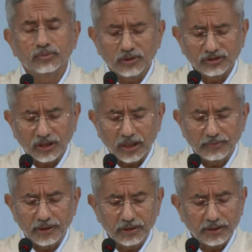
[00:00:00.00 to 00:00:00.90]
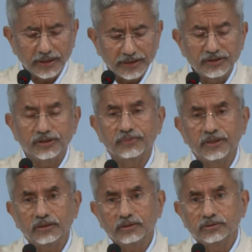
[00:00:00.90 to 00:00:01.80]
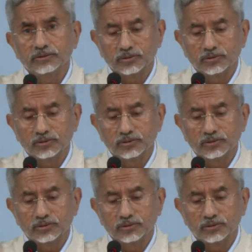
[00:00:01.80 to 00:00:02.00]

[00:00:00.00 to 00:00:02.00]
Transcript: It was our endeavor